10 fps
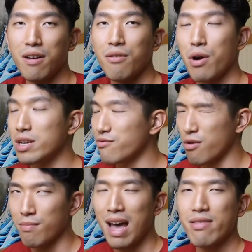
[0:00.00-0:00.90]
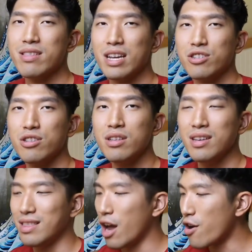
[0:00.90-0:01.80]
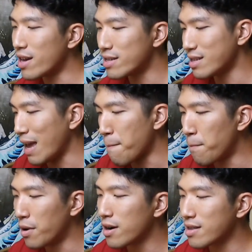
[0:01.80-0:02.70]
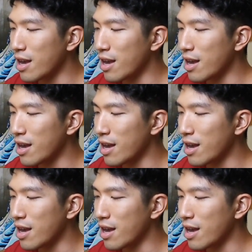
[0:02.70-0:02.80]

Whereas for math section, there is a book,